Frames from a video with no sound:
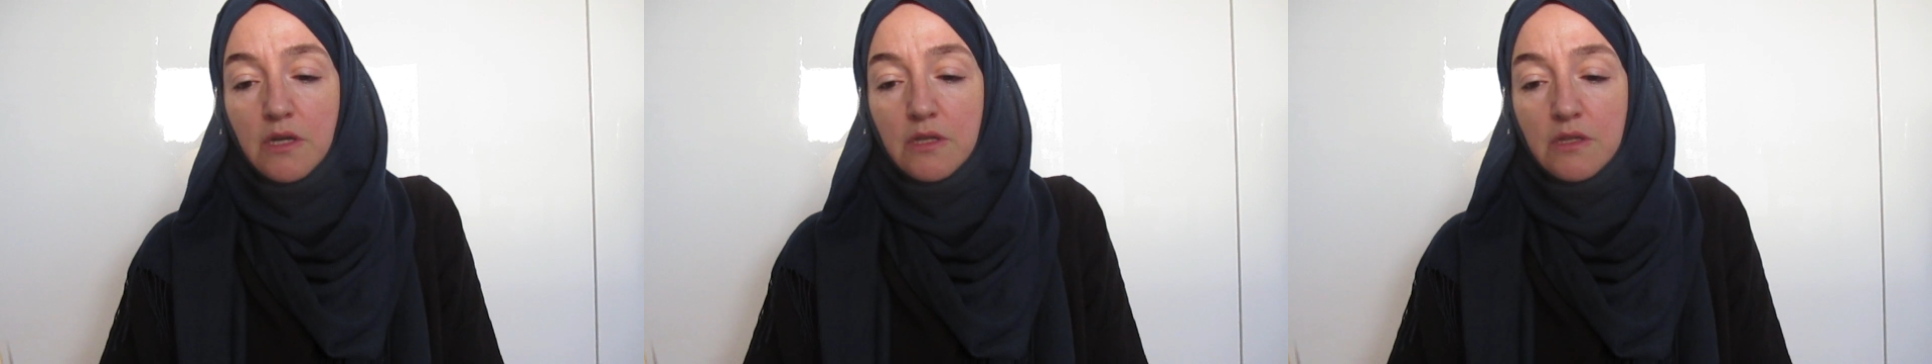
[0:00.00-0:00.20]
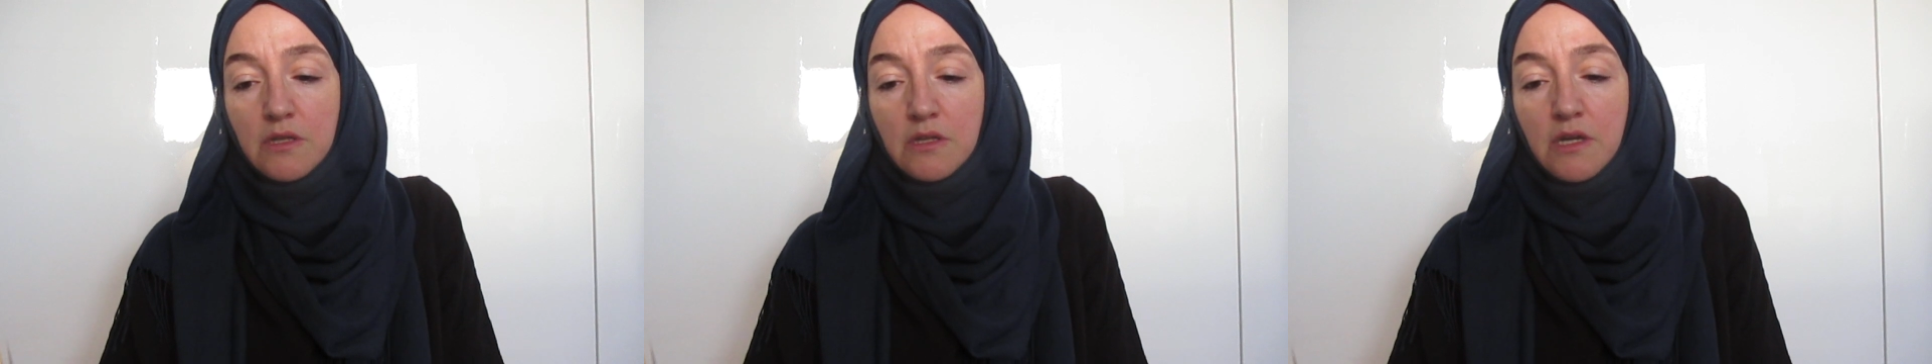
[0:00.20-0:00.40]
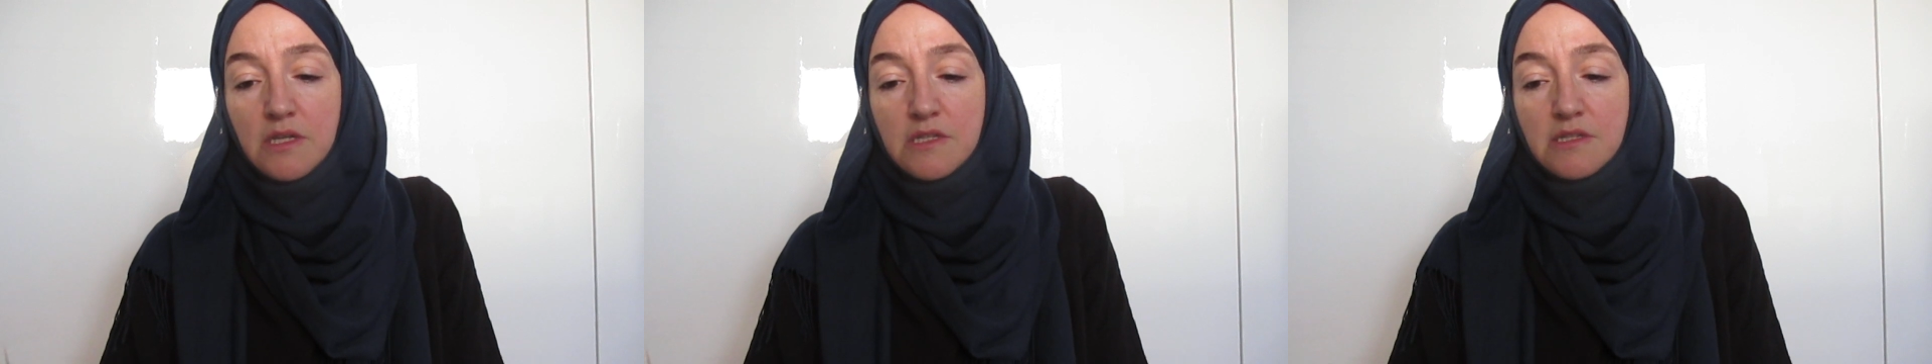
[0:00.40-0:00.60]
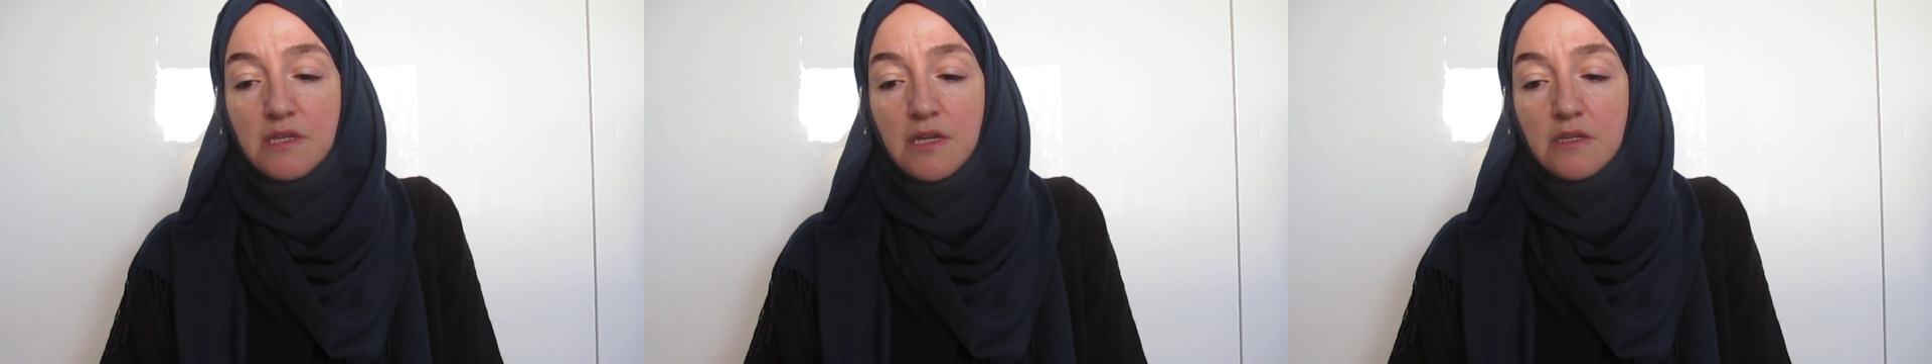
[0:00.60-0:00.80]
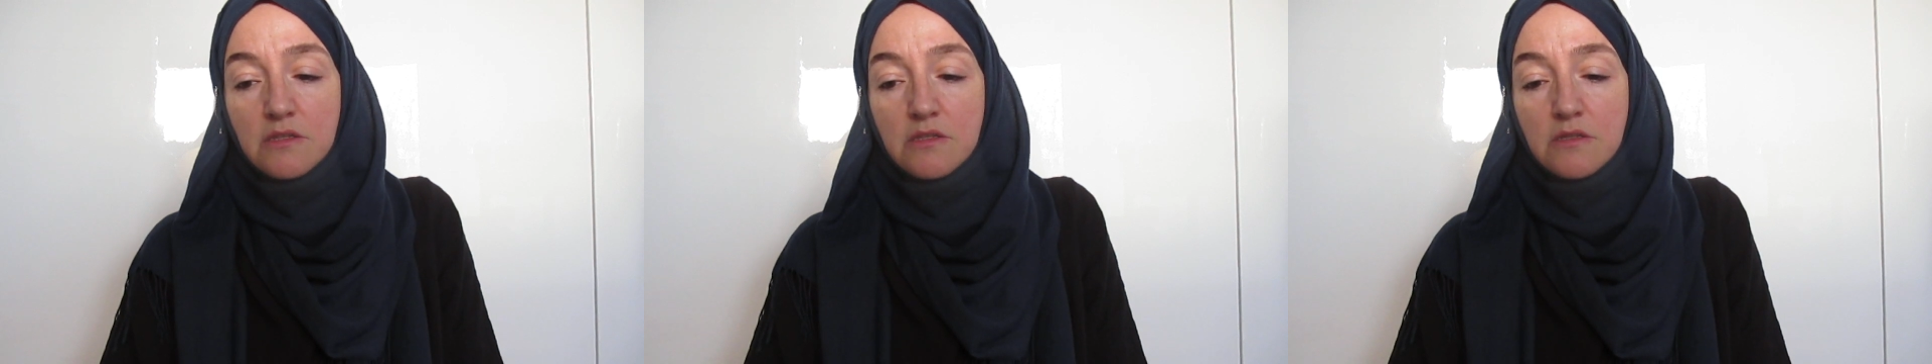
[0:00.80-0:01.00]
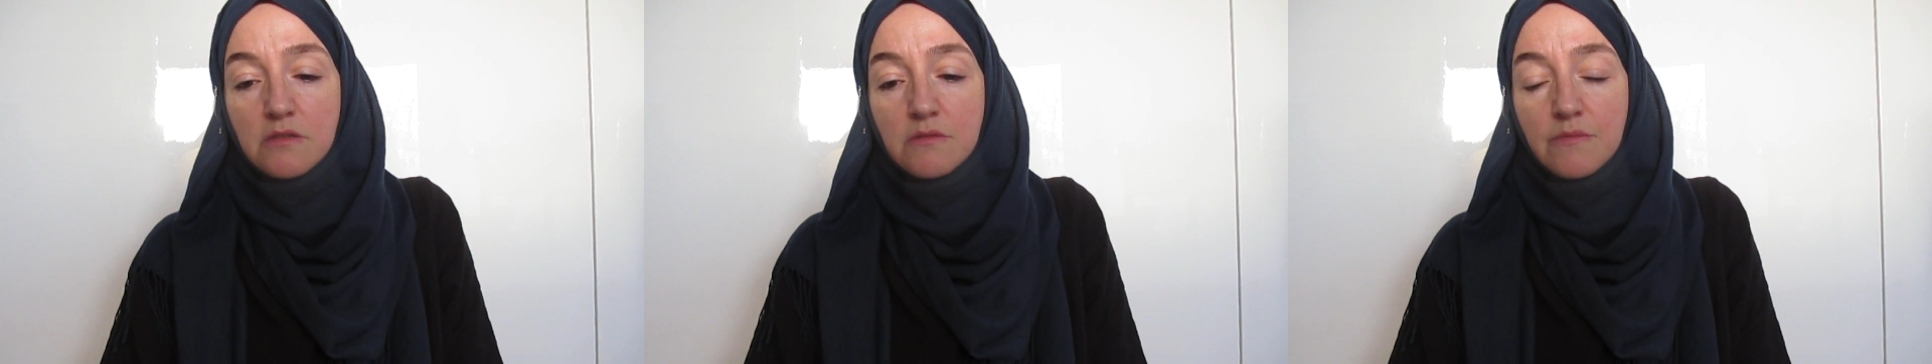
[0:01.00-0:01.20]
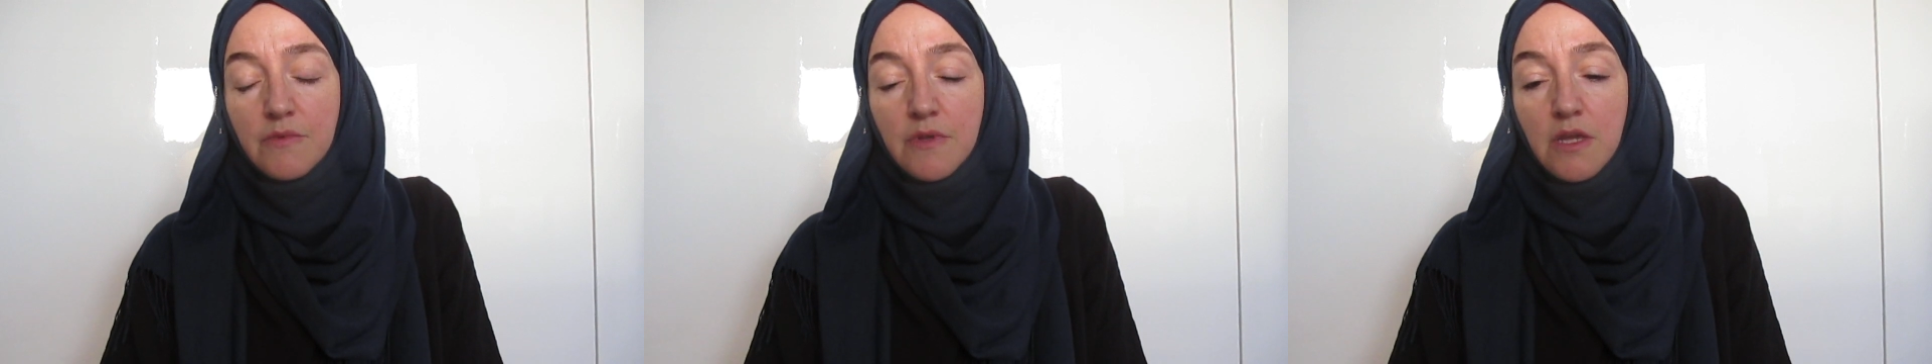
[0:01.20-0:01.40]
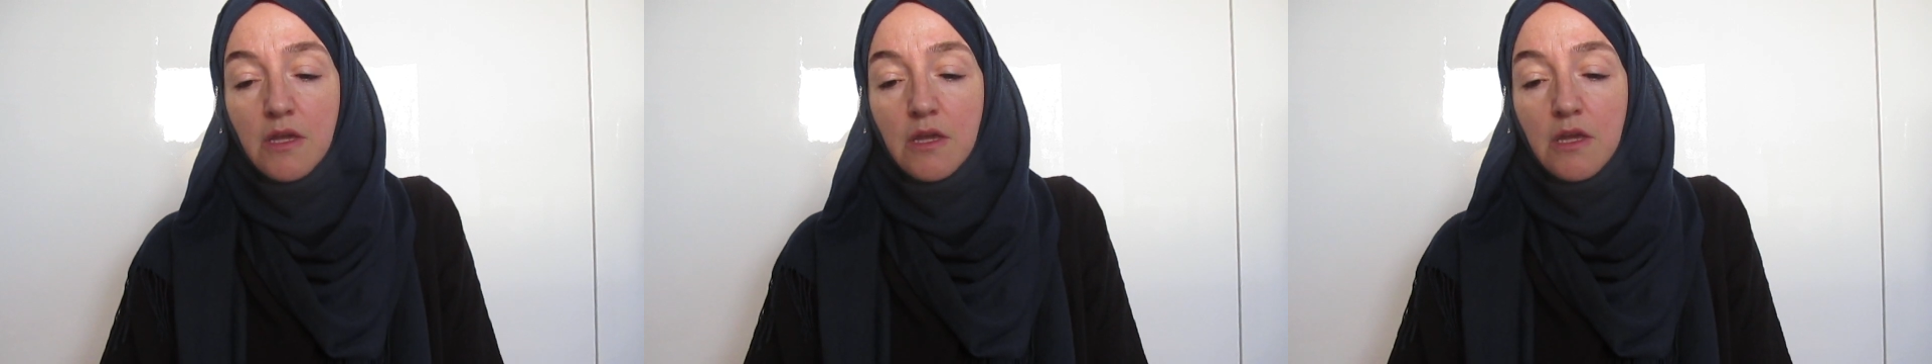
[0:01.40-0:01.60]
The Knight says,
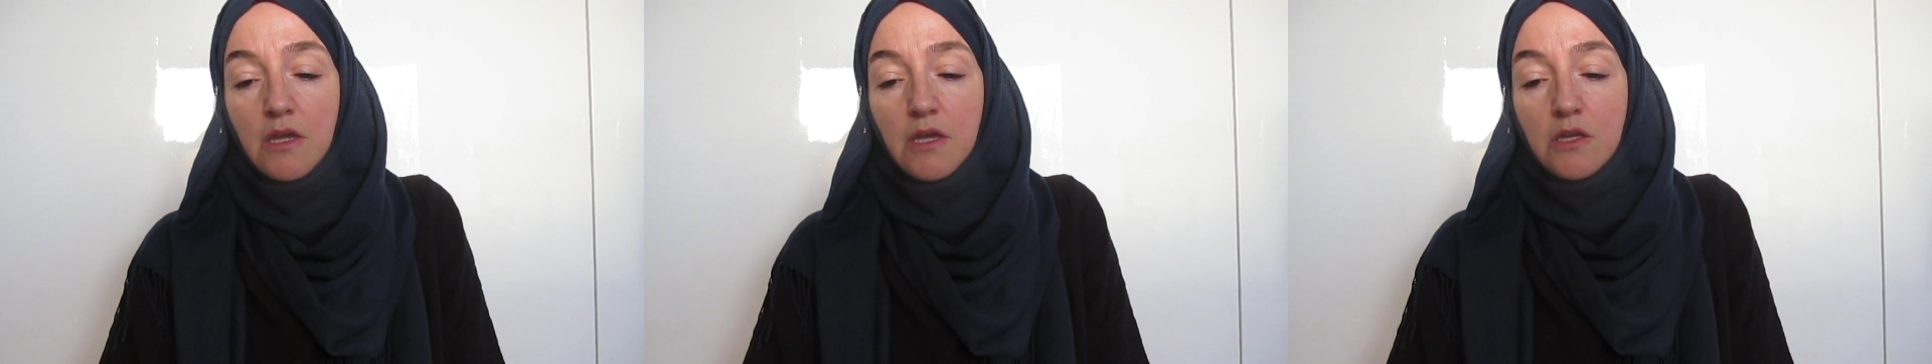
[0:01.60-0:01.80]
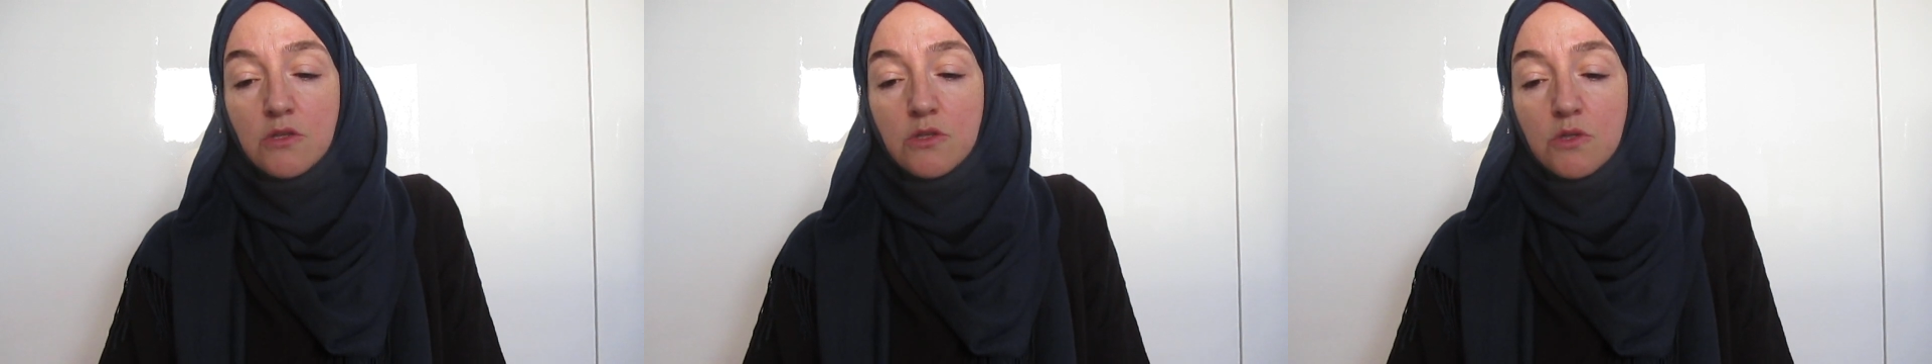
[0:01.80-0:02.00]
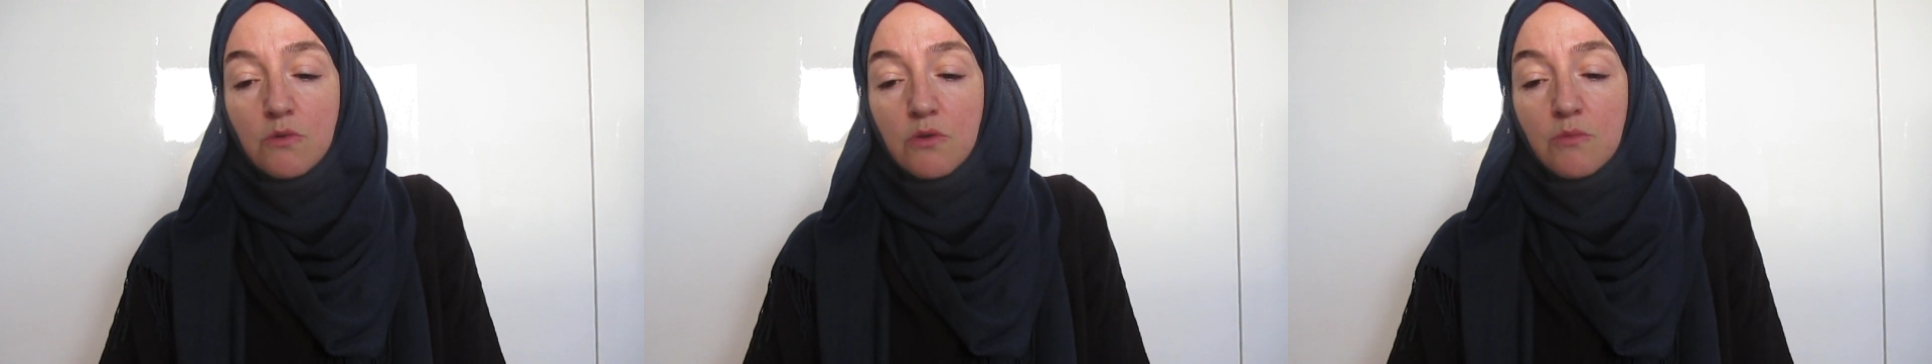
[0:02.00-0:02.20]
"To